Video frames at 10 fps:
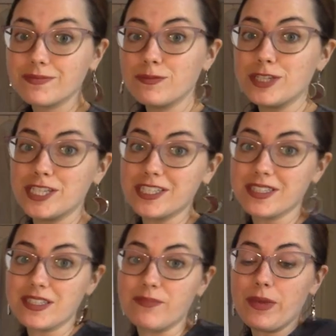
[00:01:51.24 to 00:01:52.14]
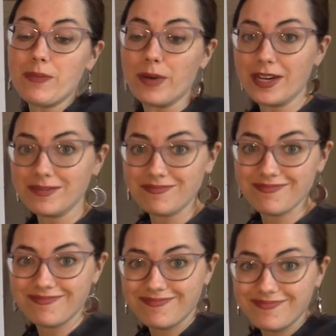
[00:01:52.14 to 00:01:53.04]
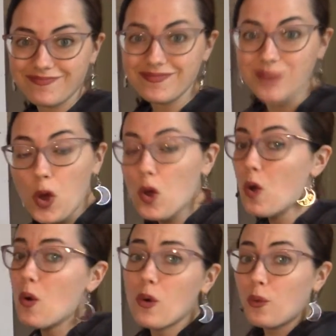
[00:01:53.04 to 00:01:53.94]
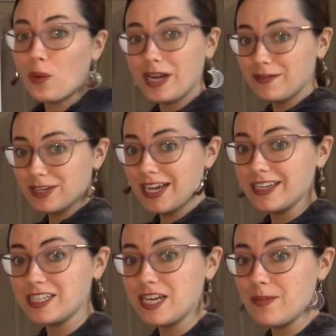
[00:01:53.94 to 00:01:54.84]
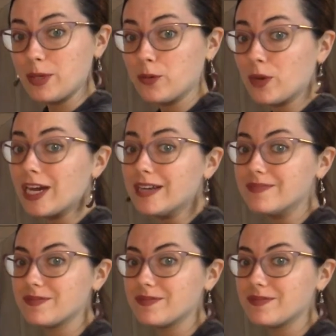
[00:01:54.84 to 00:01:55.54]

which is an amoeba, or whatever kind of shape you want.